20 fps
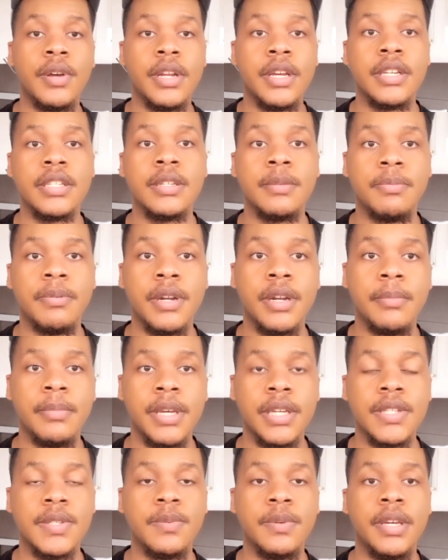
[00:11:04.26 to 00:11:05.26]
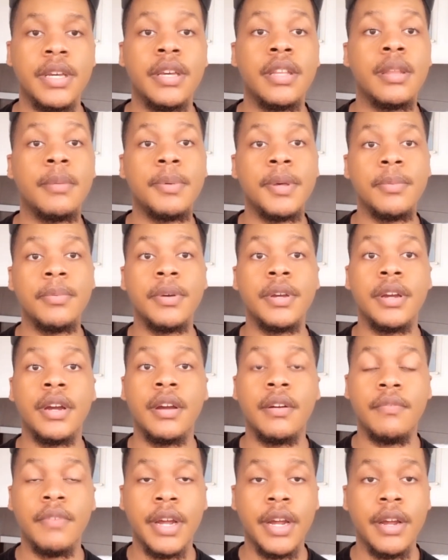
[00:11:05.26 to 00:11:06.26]
So it is a pretty big suite and the people
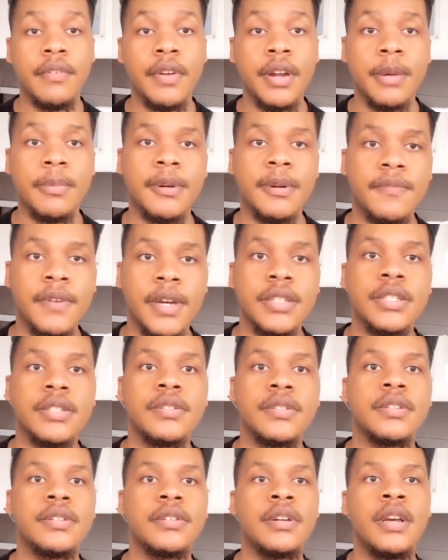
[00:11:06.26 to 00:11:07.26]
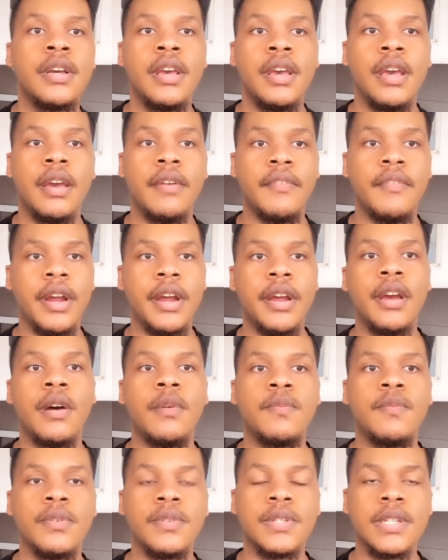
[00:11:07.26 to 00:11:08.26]
here are very, very professional and very
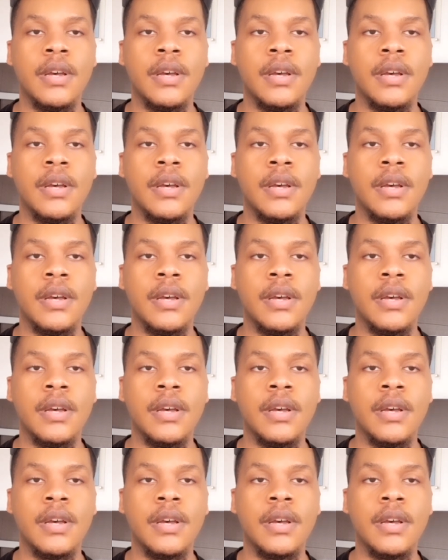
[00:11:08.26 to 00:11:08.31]
helpful.